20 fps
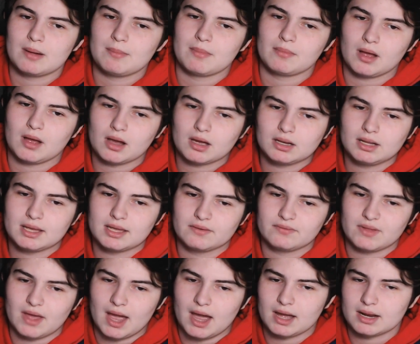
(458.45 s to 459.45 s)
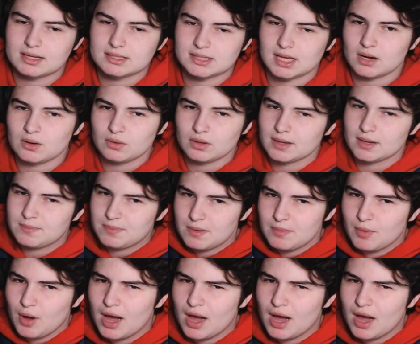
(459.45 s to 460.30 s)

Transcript: I'm not gonna like give the ad because I don't like people,